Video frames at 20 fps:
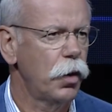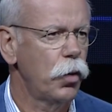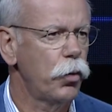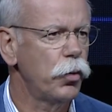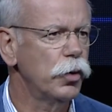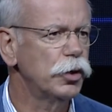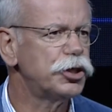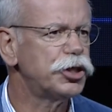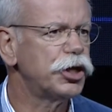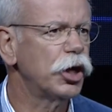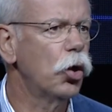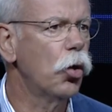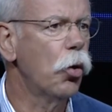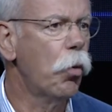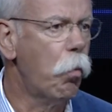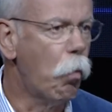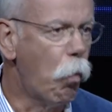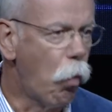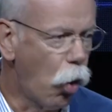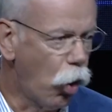We will show
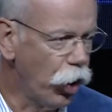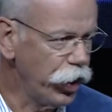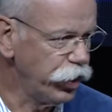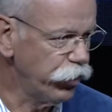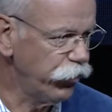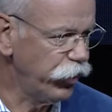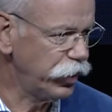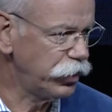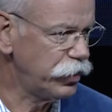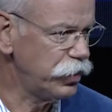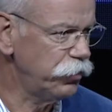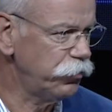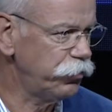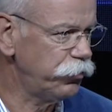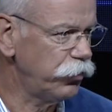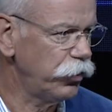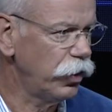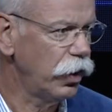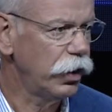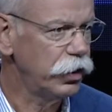more
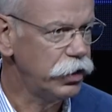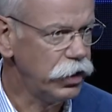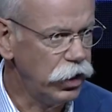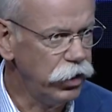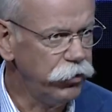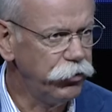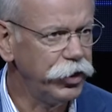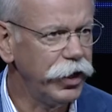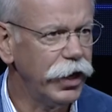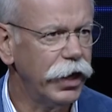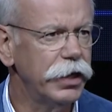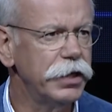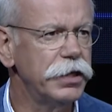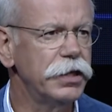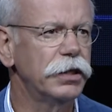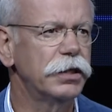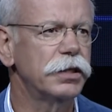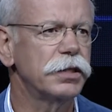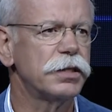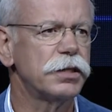innovative delivery
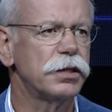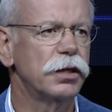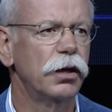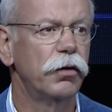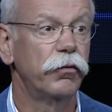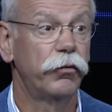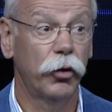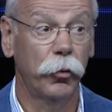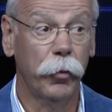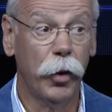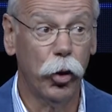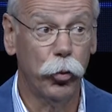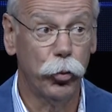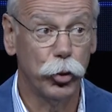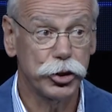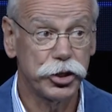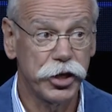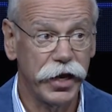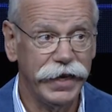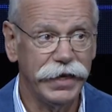ideas from our
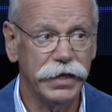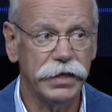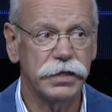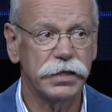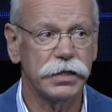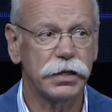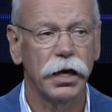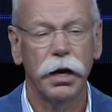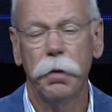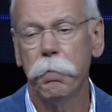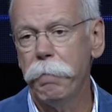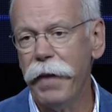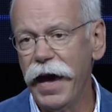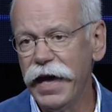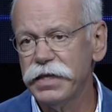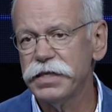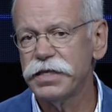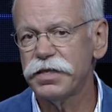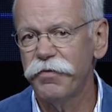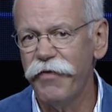
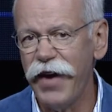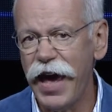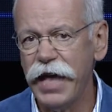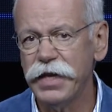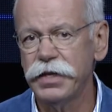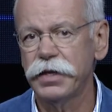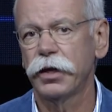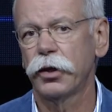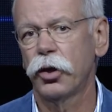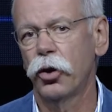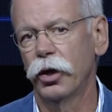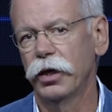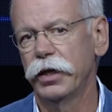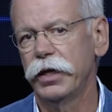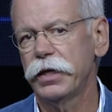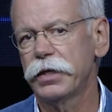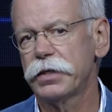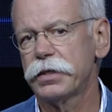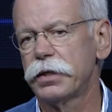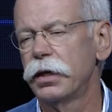Mercedes-Benz van
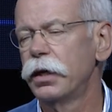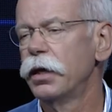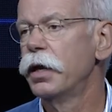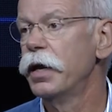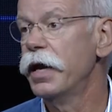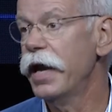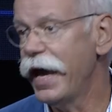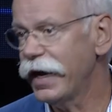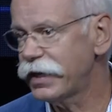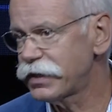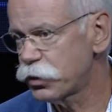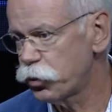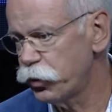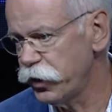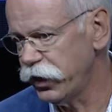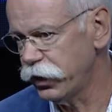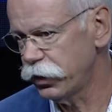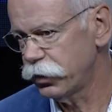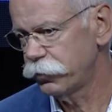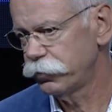colleagues next
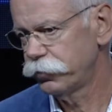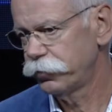week.